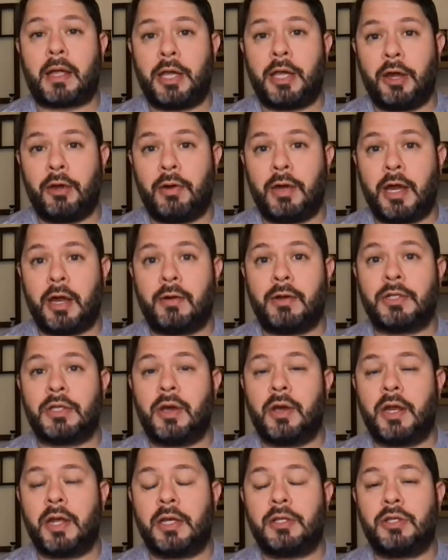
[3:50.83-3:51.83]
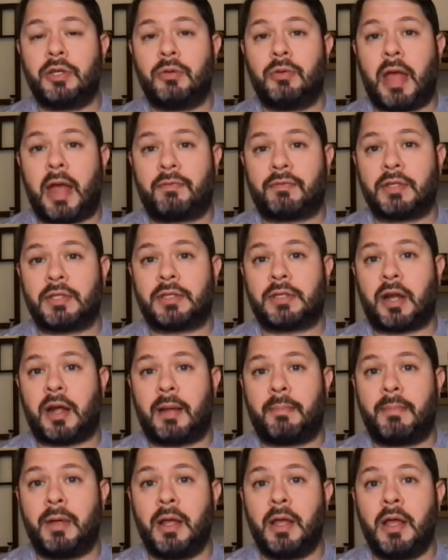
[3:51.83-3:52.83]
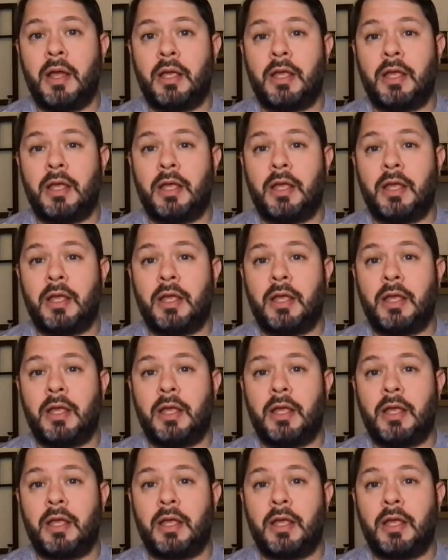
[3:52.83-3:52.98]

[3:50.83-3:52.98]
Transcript: here in Arizona, is you have to stop.